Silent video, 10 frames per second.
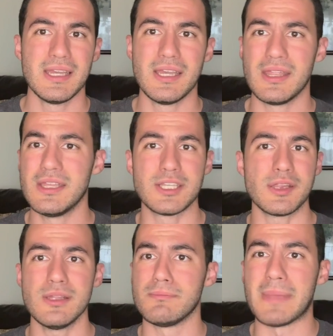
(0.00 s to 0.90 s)
it
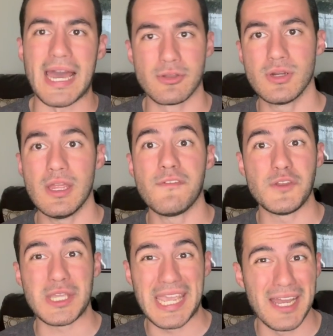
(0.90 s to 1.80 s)
doesn't matter if
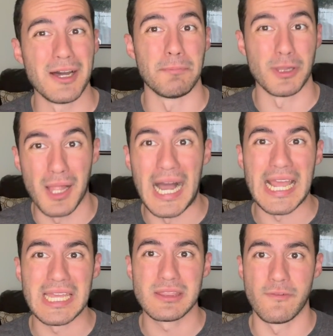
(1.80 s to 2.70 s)
you can't
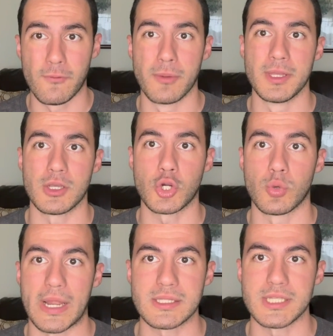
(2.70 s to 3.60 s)
apply the formula
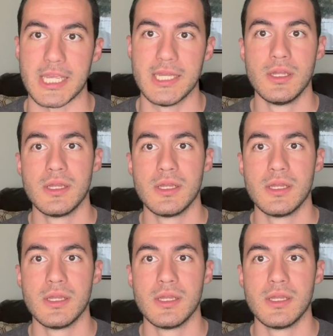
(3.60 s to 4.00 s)
correctly.